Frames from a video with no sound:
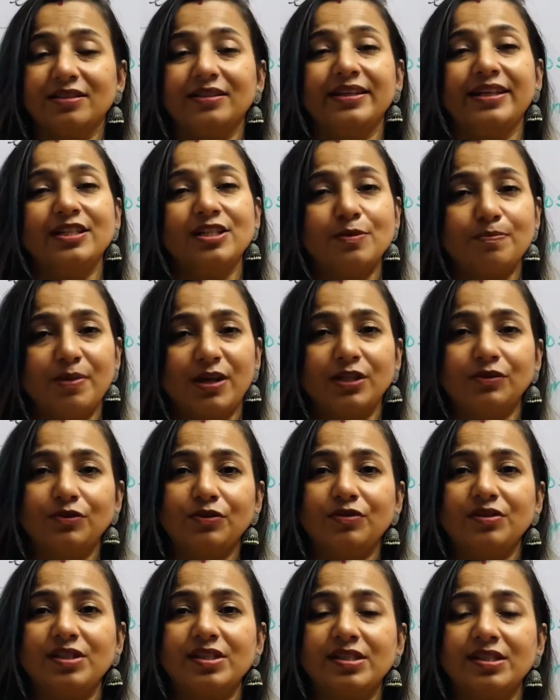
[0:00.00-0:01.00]
Next part we
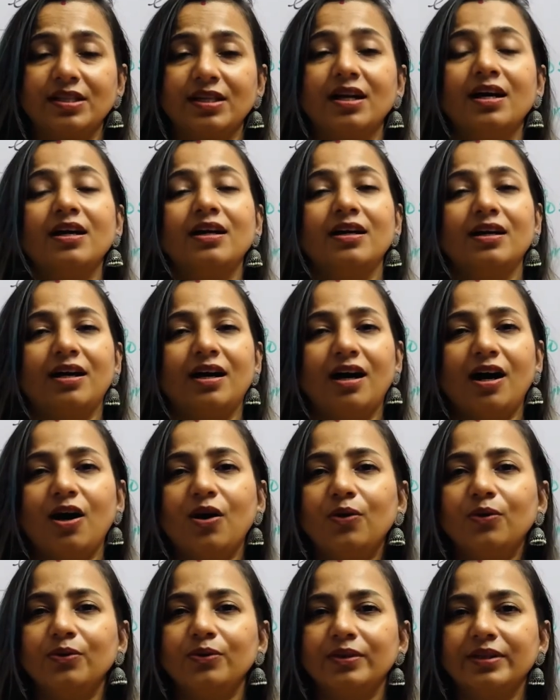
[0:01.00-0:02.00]
will see
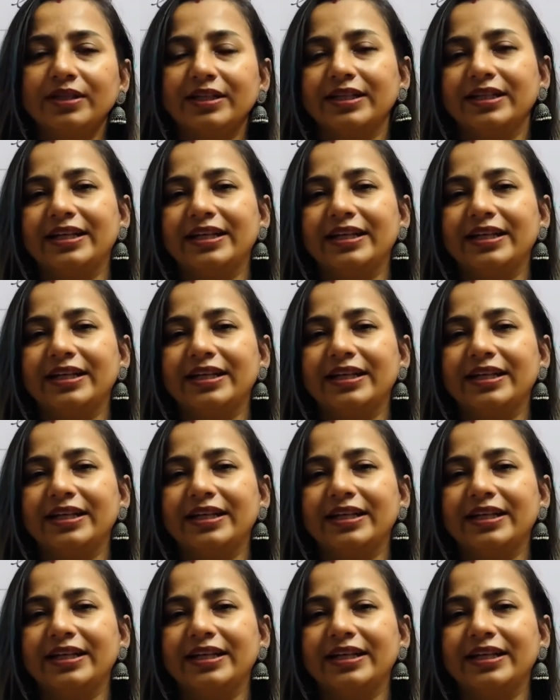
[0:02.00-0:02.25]
how